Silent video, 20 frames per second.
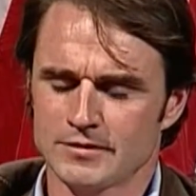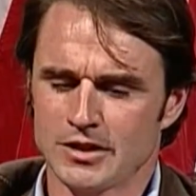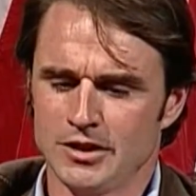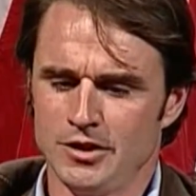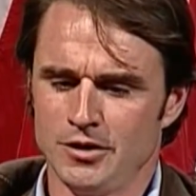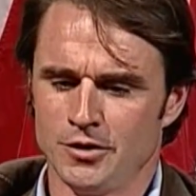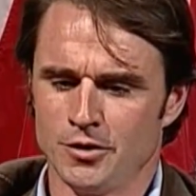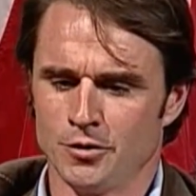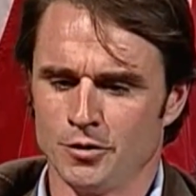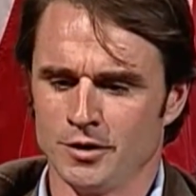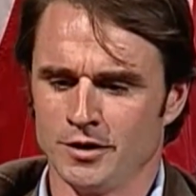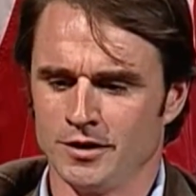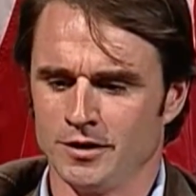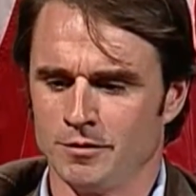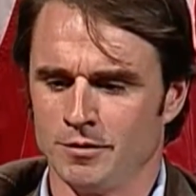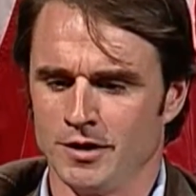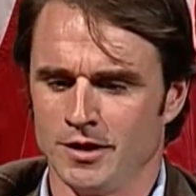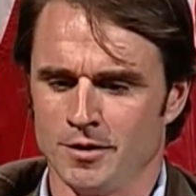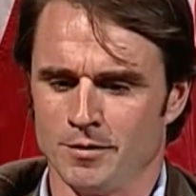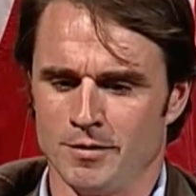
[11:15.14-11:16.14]
you know,
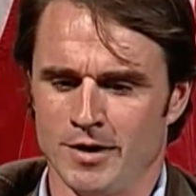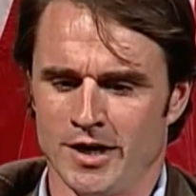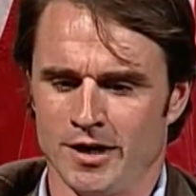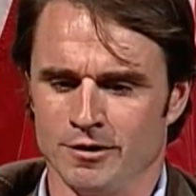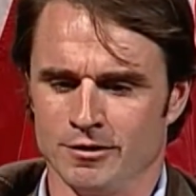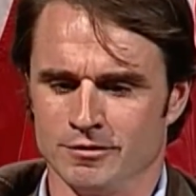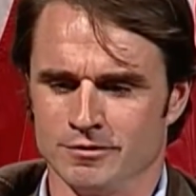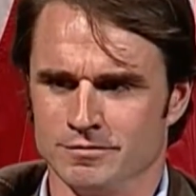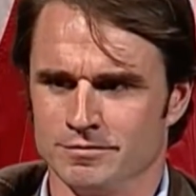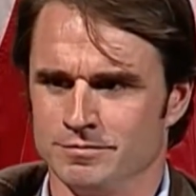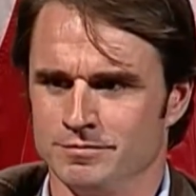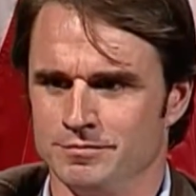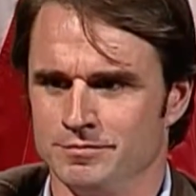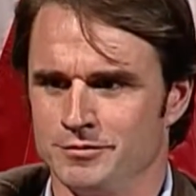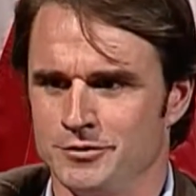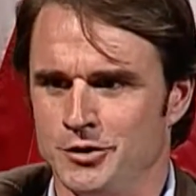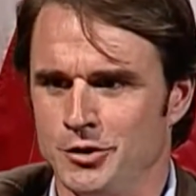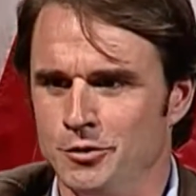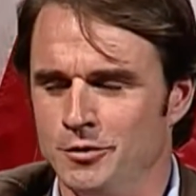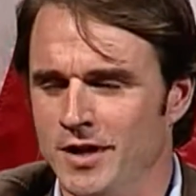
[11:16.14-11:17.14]
in a matter of
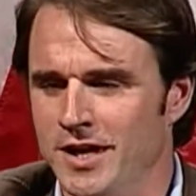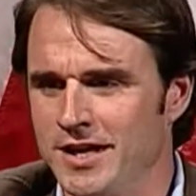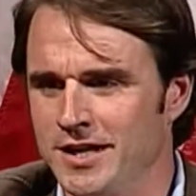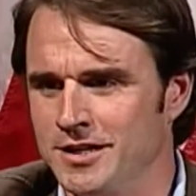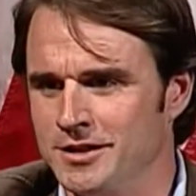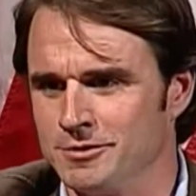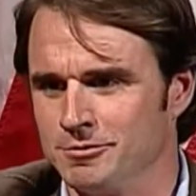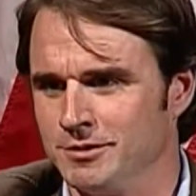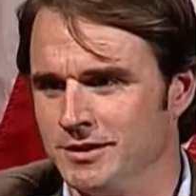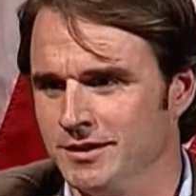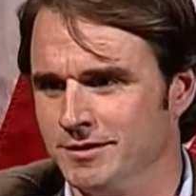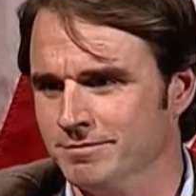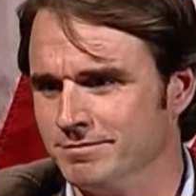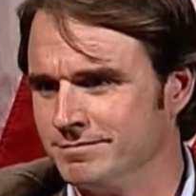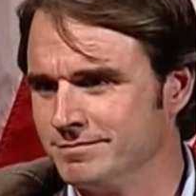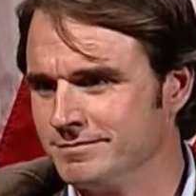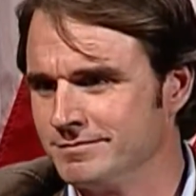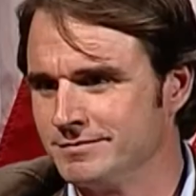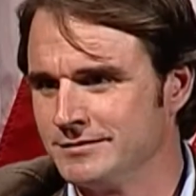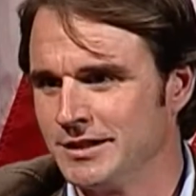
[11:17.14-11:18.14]
2 days, we
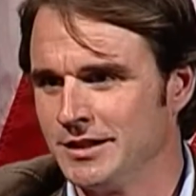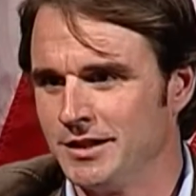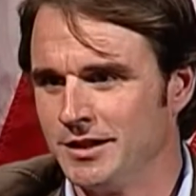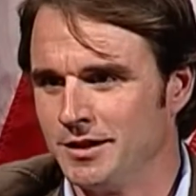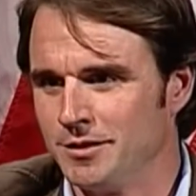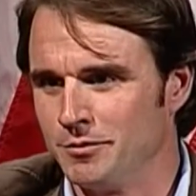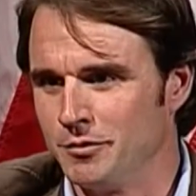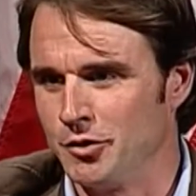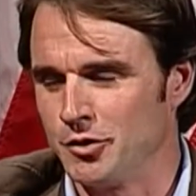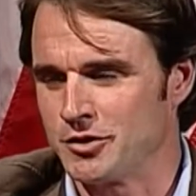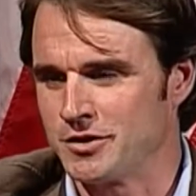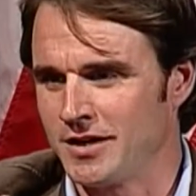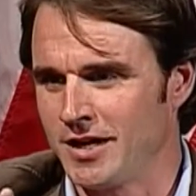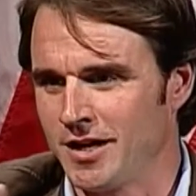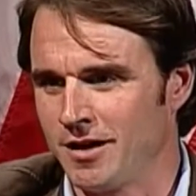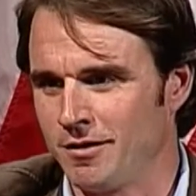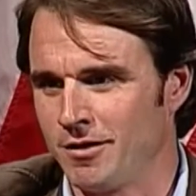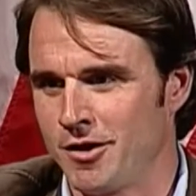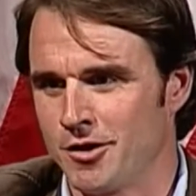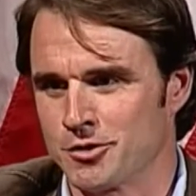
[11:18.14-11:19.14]
pushed
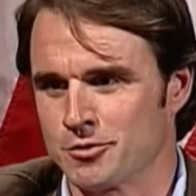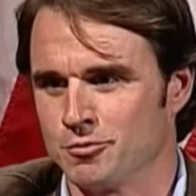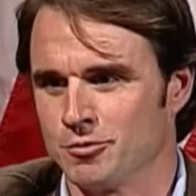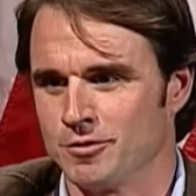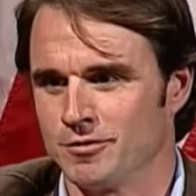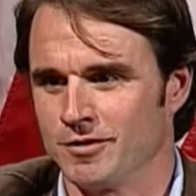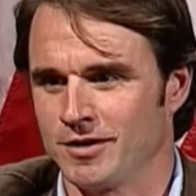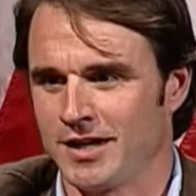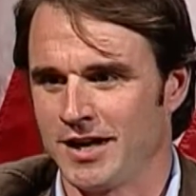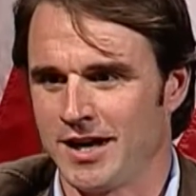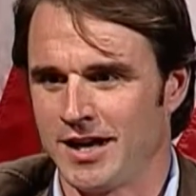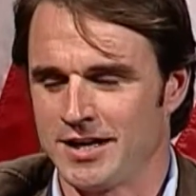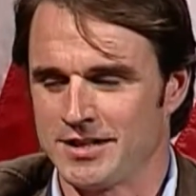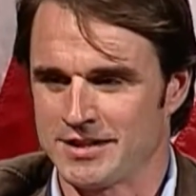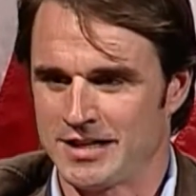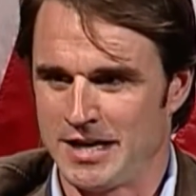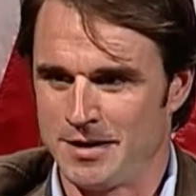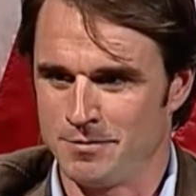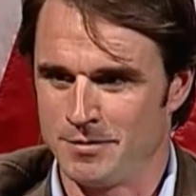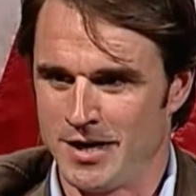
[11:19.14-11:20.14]
out, lost one of our guys,
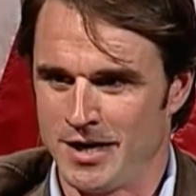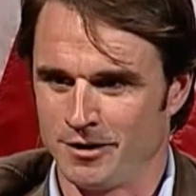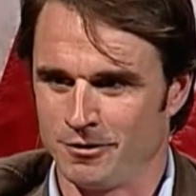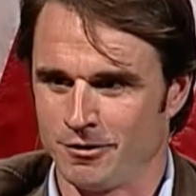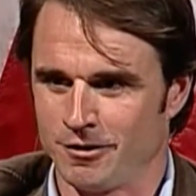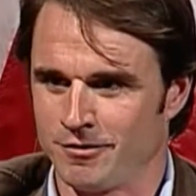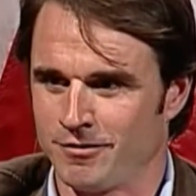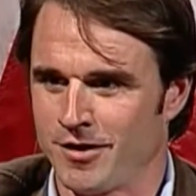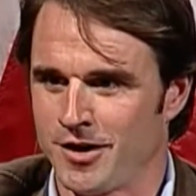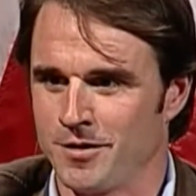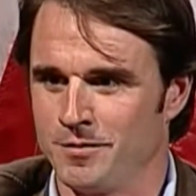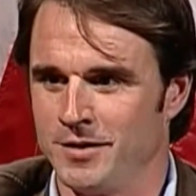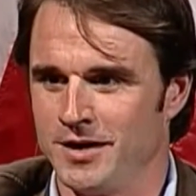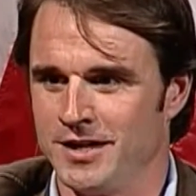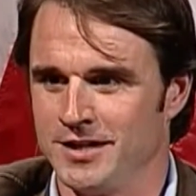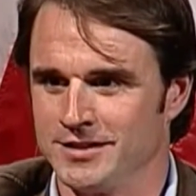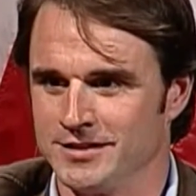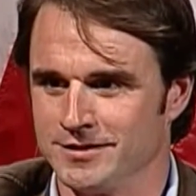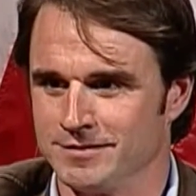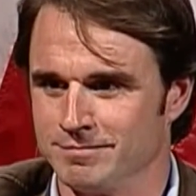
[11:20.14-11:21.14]
came back to our fire
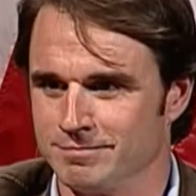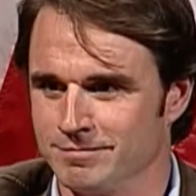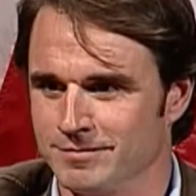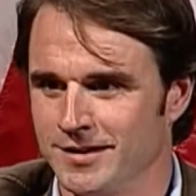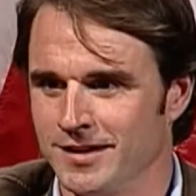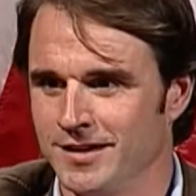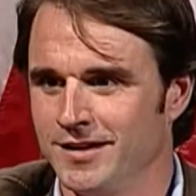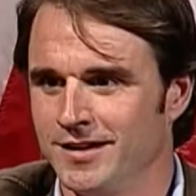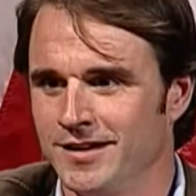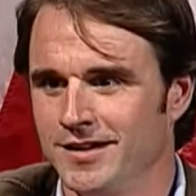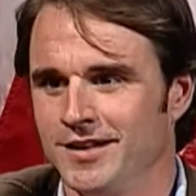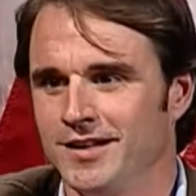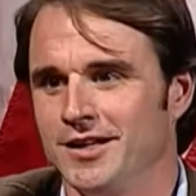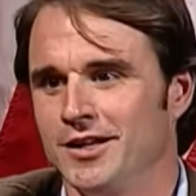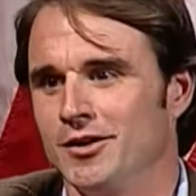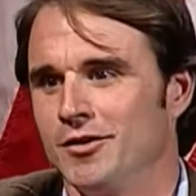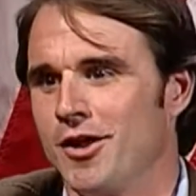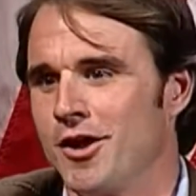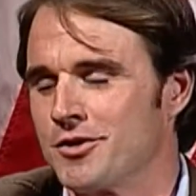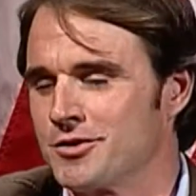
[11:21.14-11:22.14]
base and
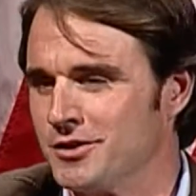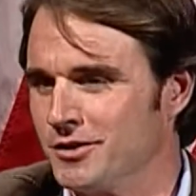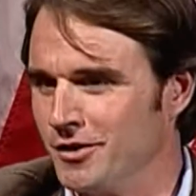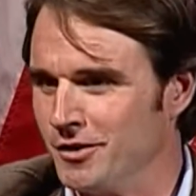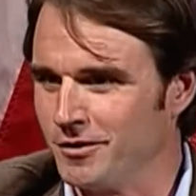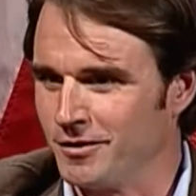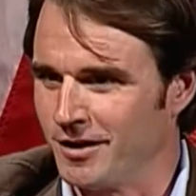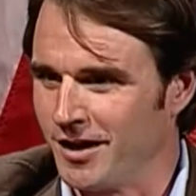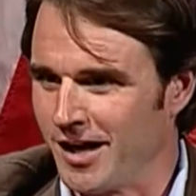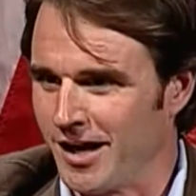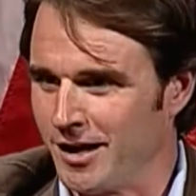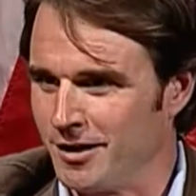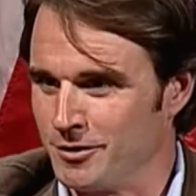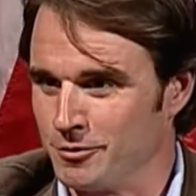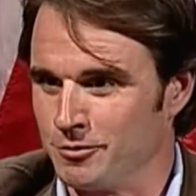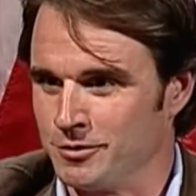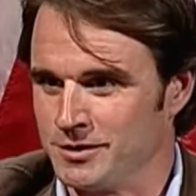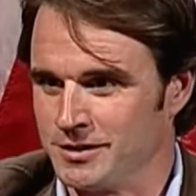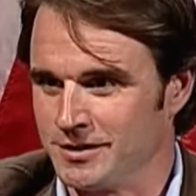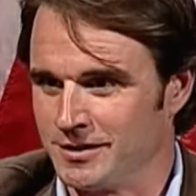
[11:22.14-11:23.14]
lost another guy. It
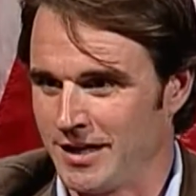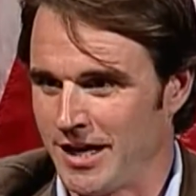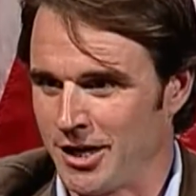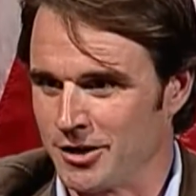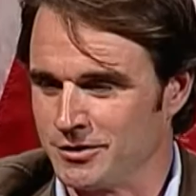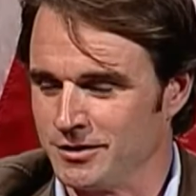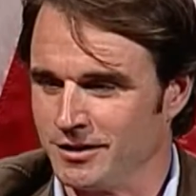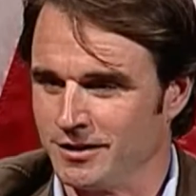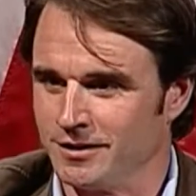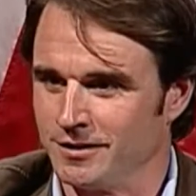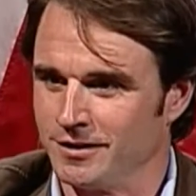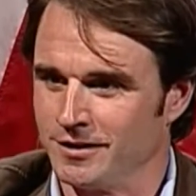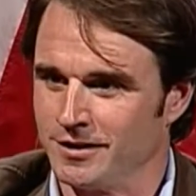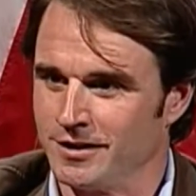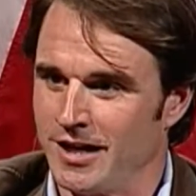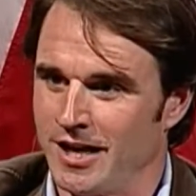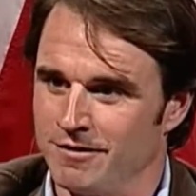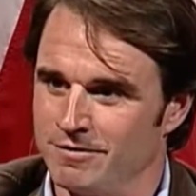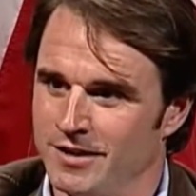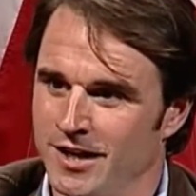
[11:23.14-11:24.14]
was actually
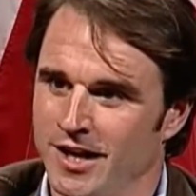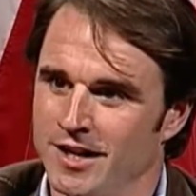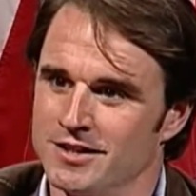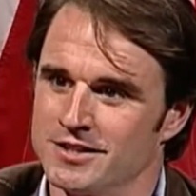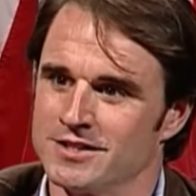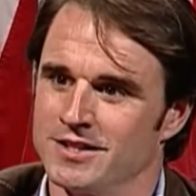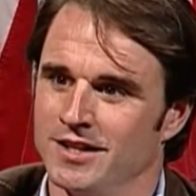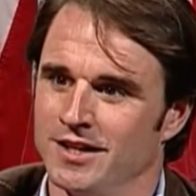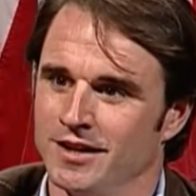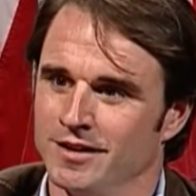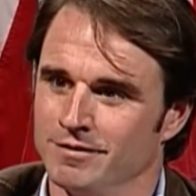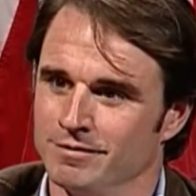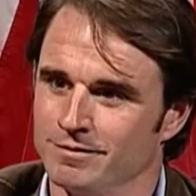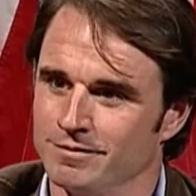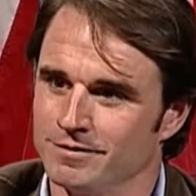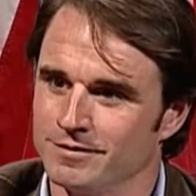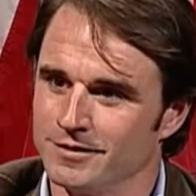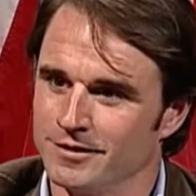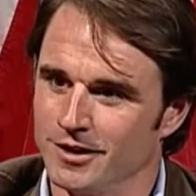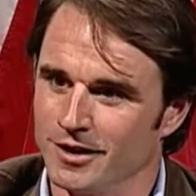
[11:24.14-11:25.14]
an Afghanistan
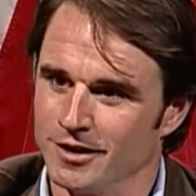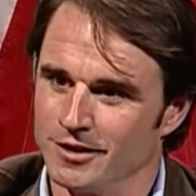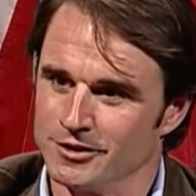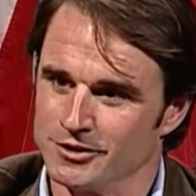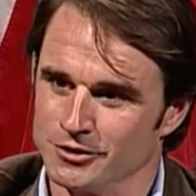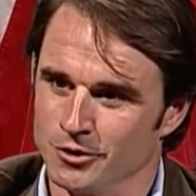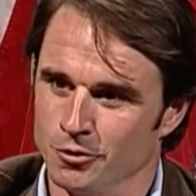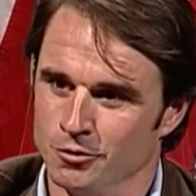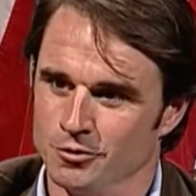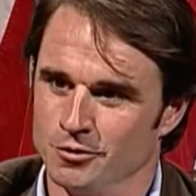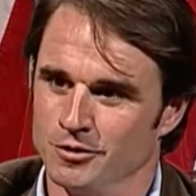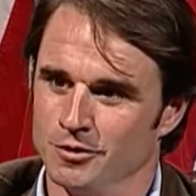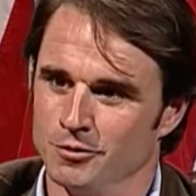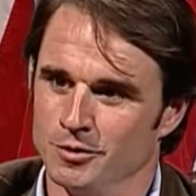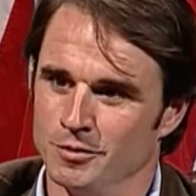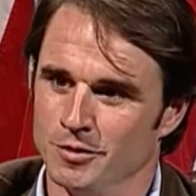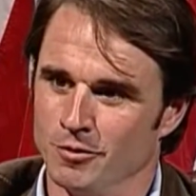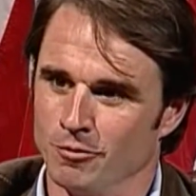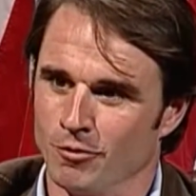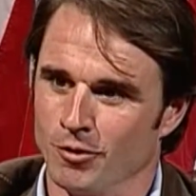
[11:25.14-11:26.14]
soldier that
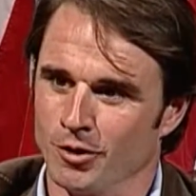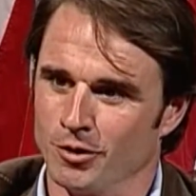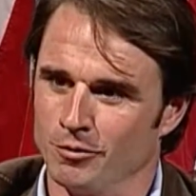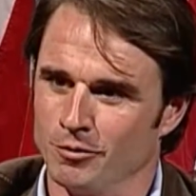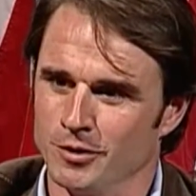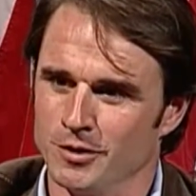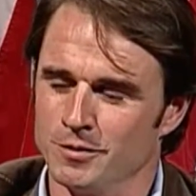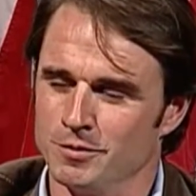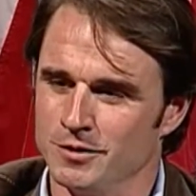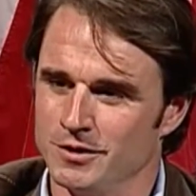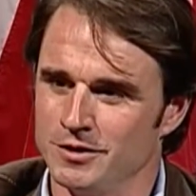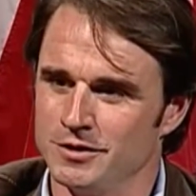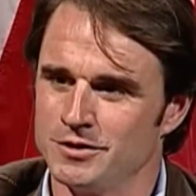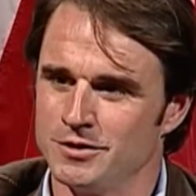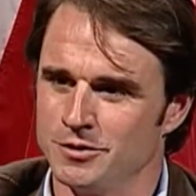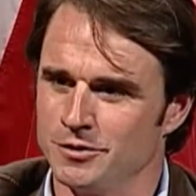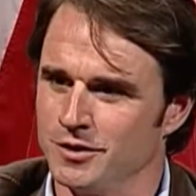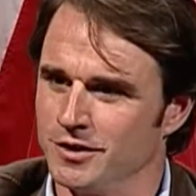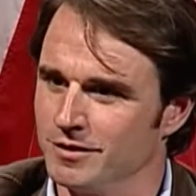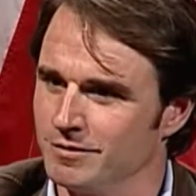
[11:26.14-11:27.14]
we'd been working with. But you
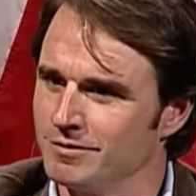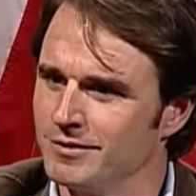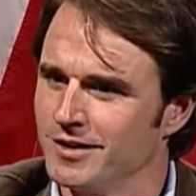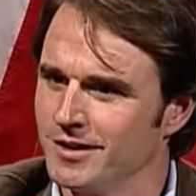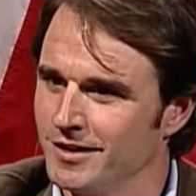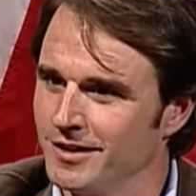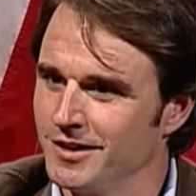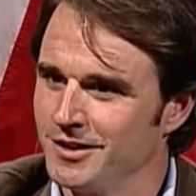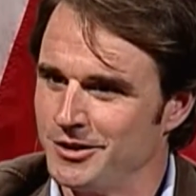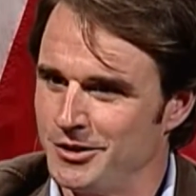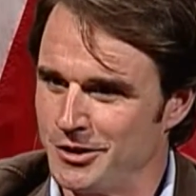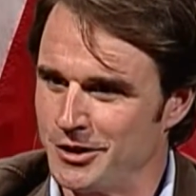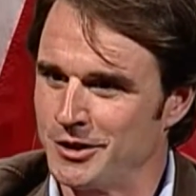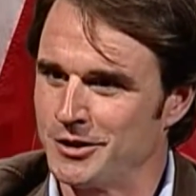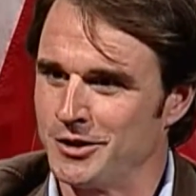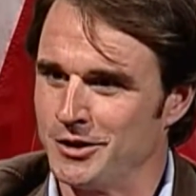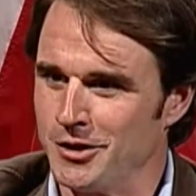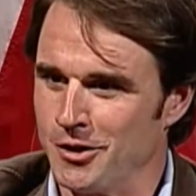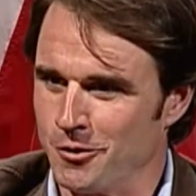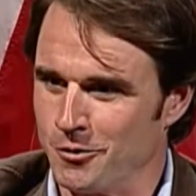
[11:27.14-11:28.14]
still get
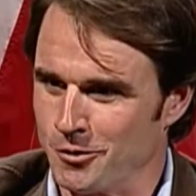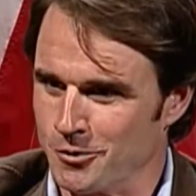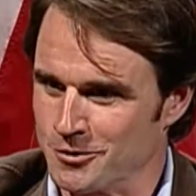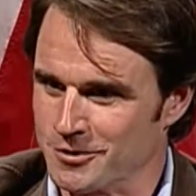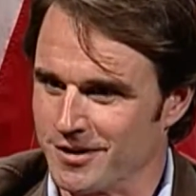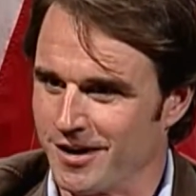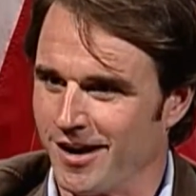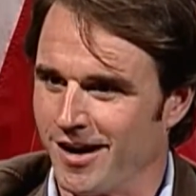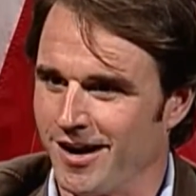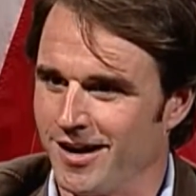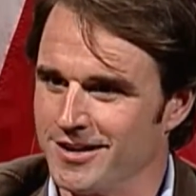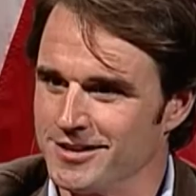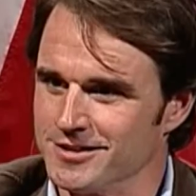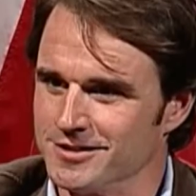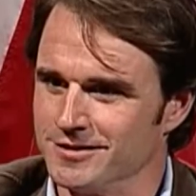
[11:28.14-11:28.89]
to know those guys.